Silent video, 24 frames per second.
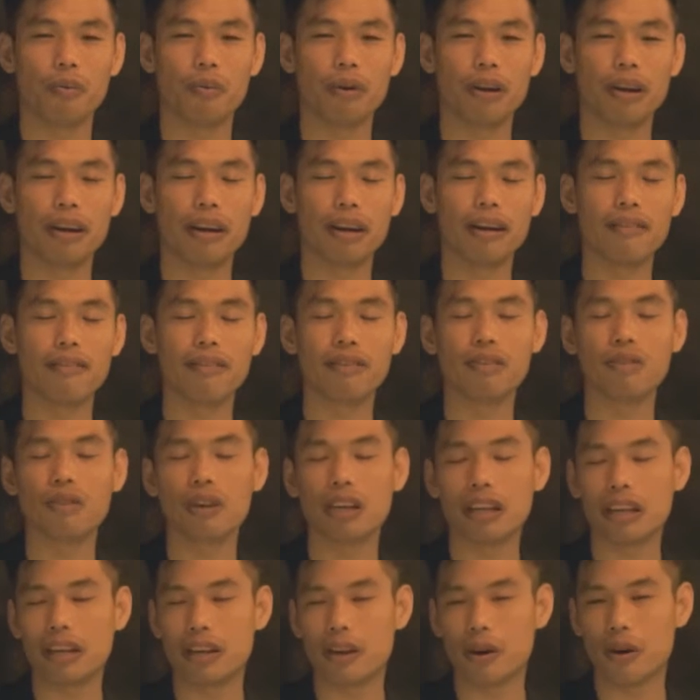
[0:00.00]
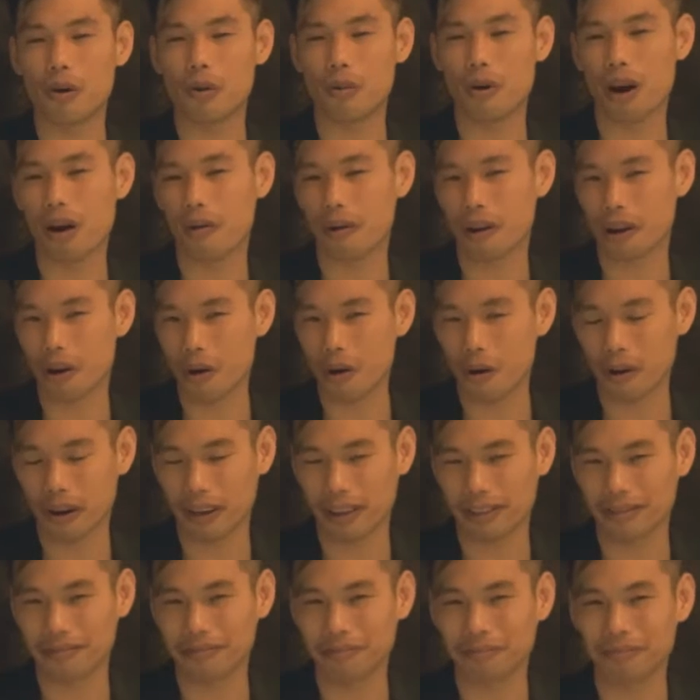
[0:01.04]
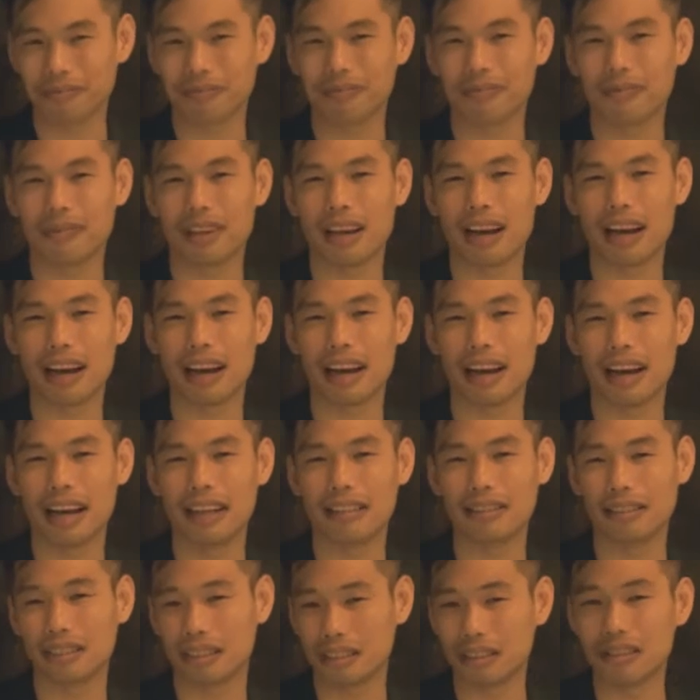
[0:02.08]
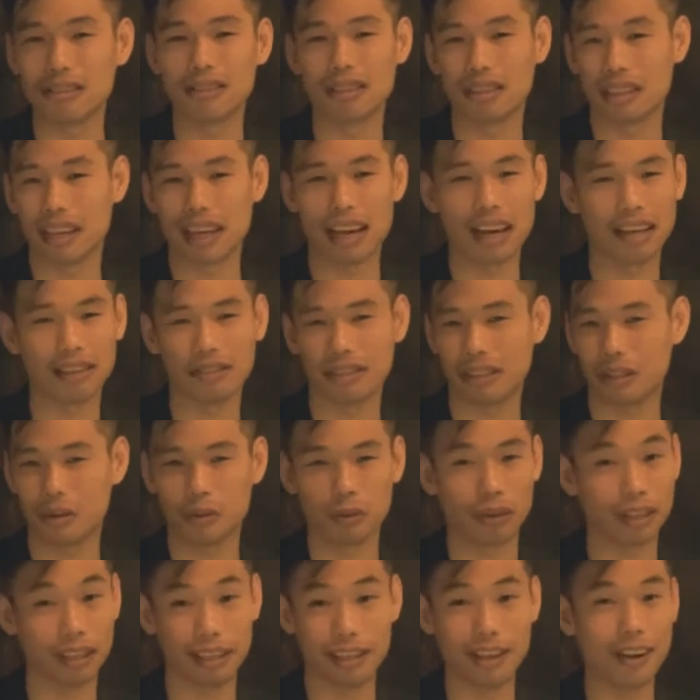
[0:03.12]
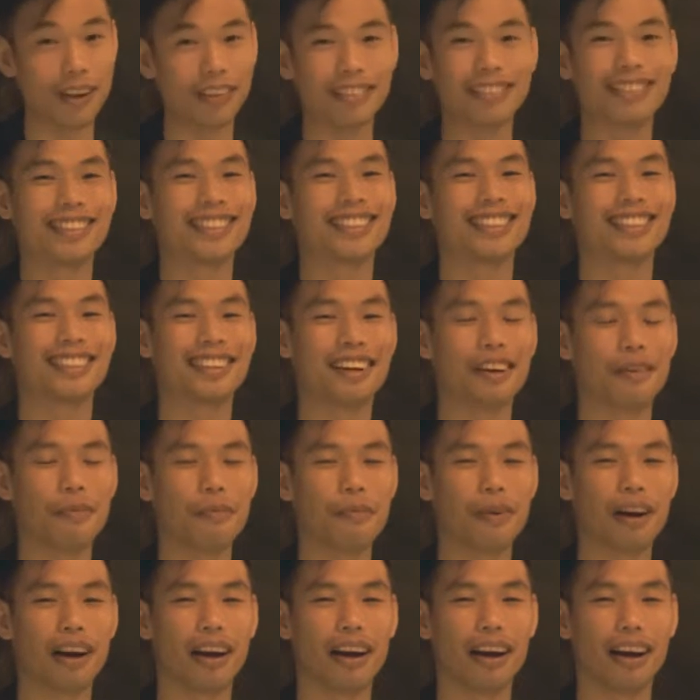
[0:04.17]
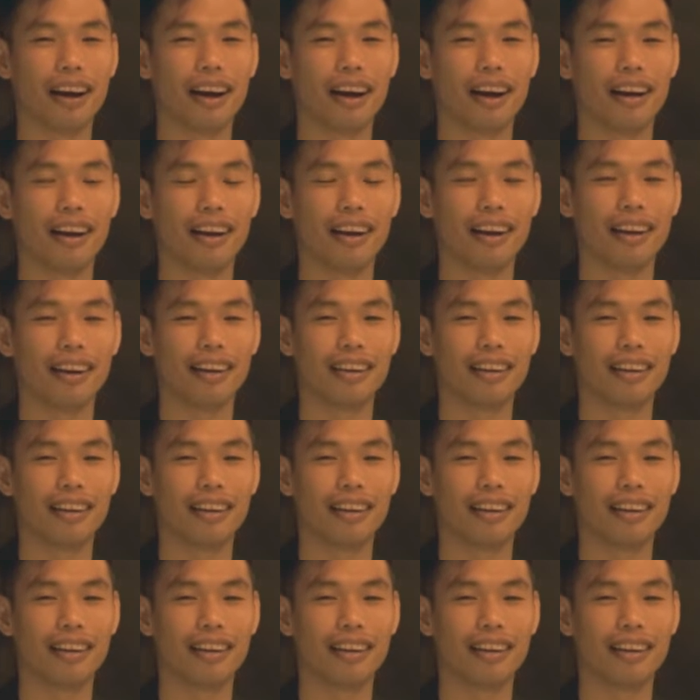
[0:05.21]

we never really know where we're going. And I still today, I still really don't. But